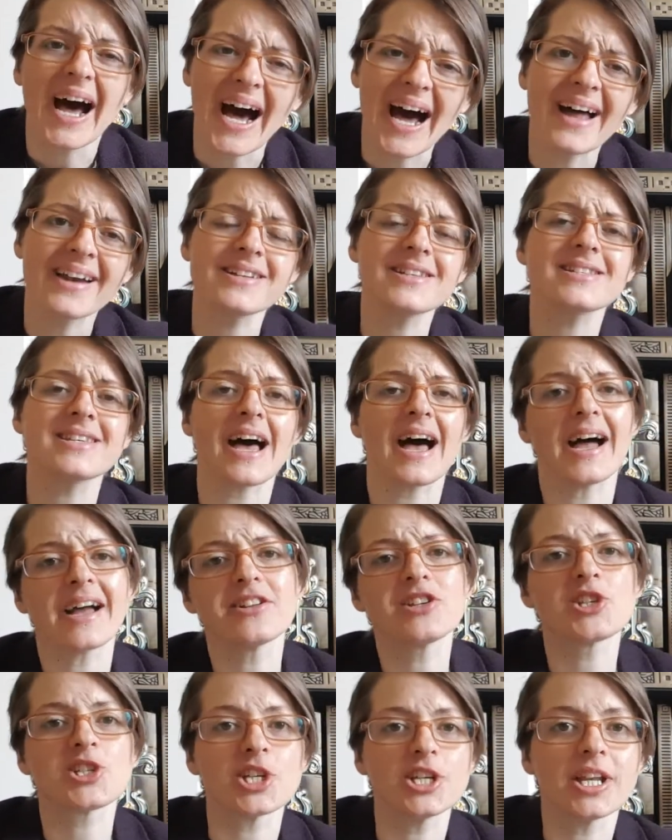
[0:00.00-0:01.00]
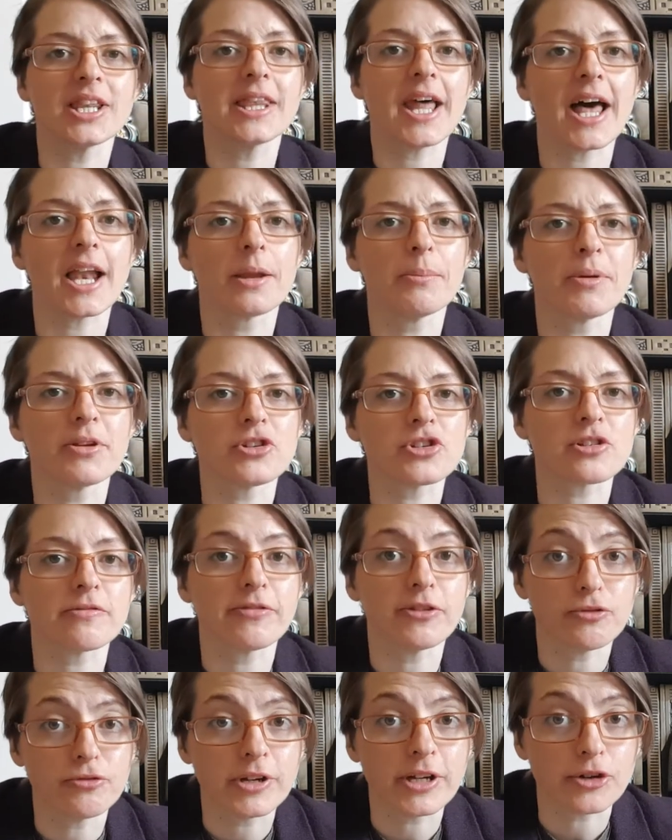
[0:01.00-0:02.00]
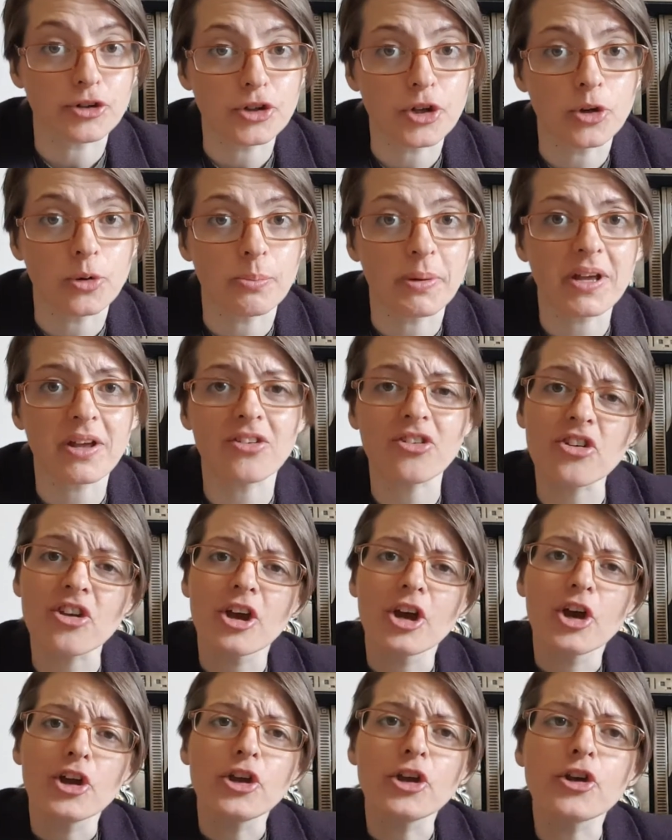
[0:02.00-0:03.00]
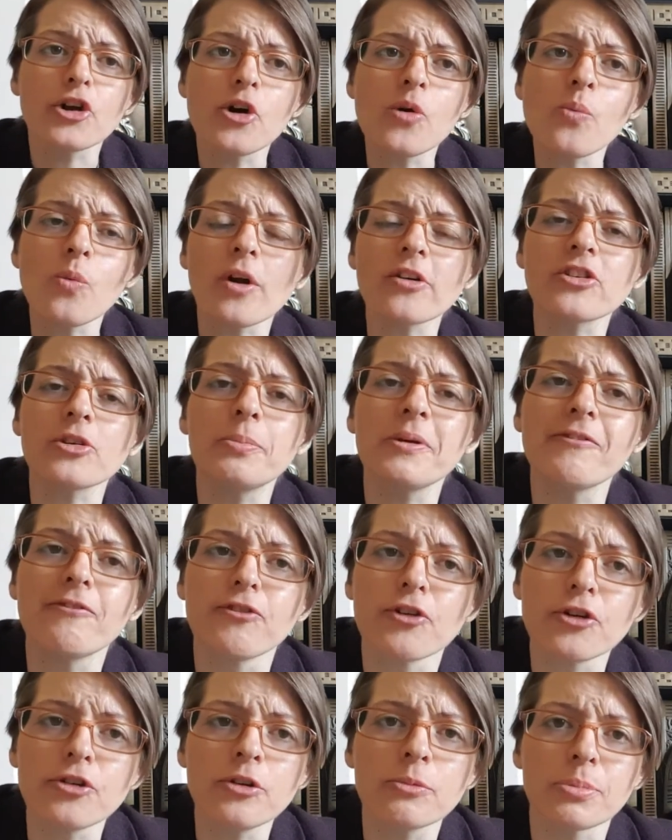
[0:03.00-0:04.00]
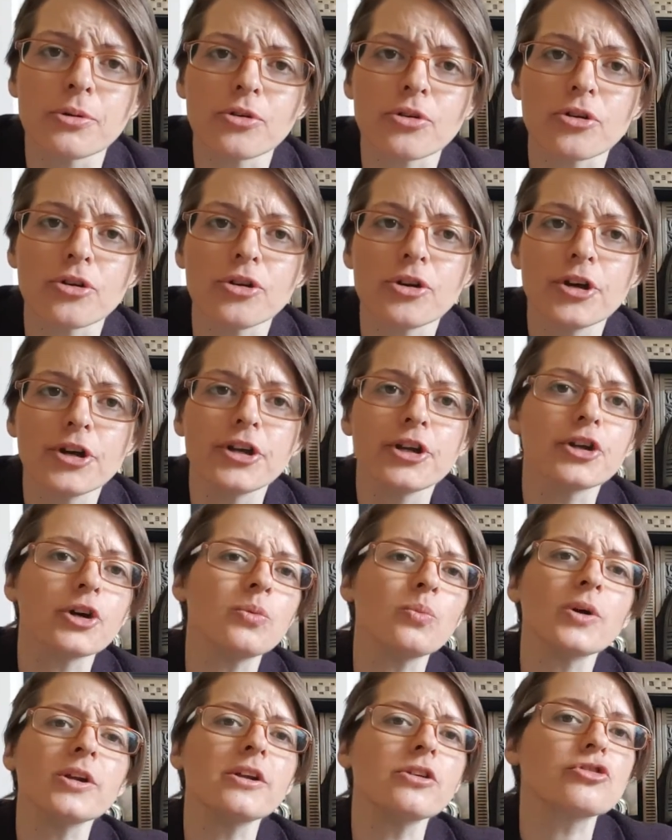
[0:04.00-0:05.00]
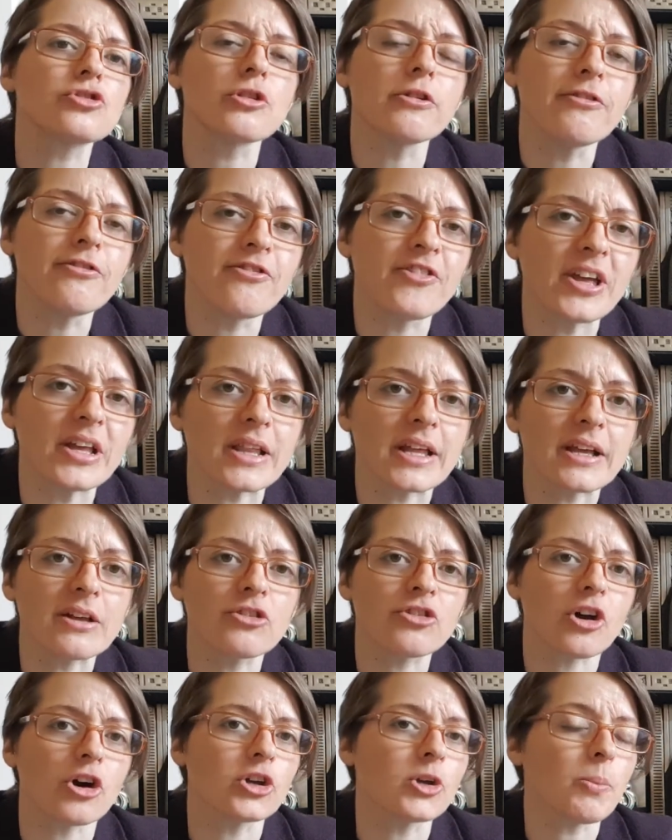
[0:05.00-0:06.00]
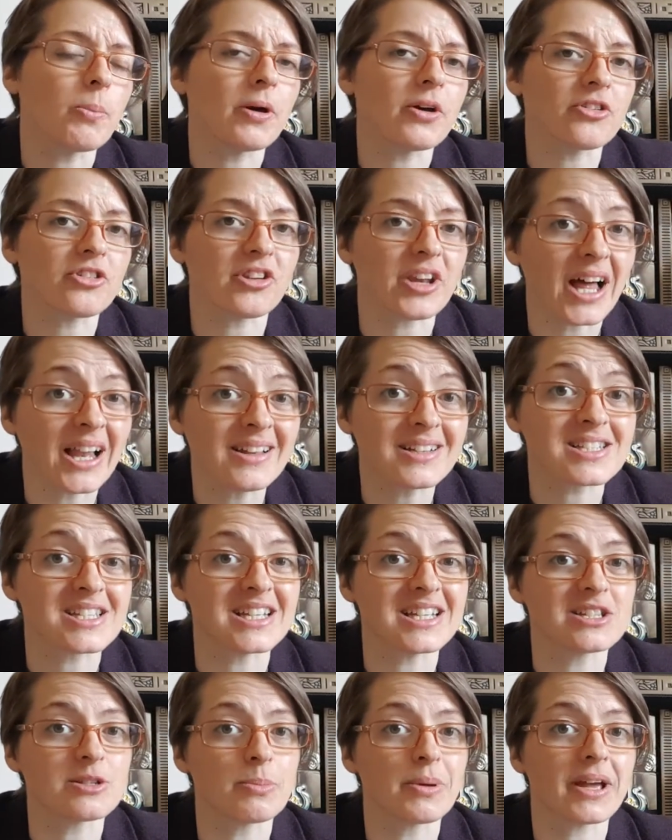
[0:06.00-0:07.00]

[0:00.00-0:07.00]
and to hide certain elements of the real you, because you don't want to be vulnerable. You don't want your true feelings or your personality to